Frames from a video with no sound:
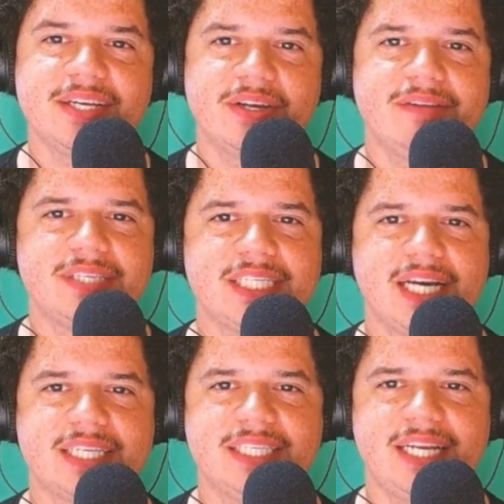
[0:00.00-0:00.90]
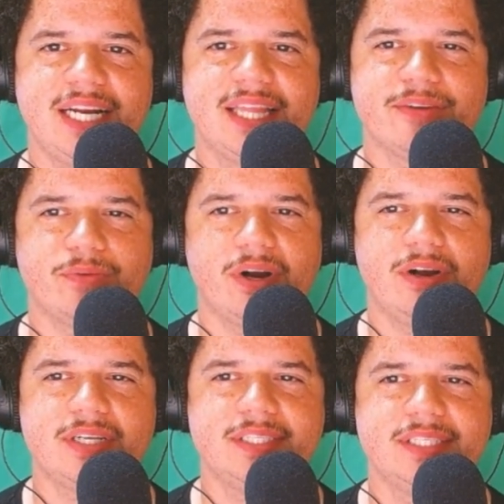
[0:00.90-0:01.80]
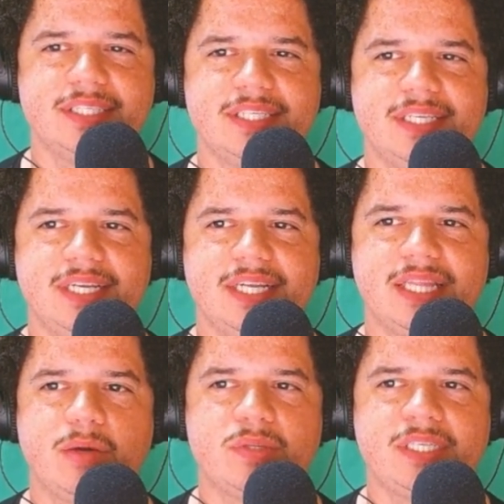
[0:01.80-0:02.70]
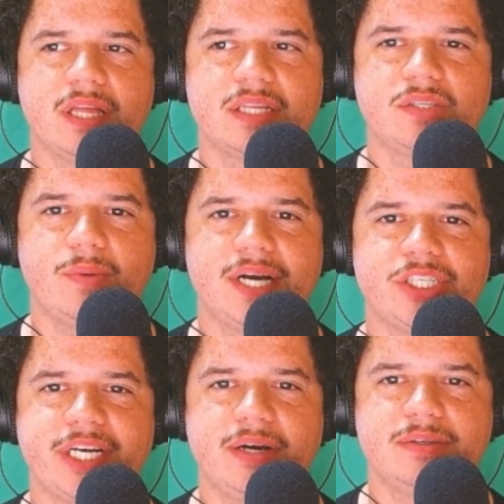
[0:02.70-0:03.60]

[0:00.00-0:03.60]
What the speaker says: could have detected anything wrong. There was nothing to wash out,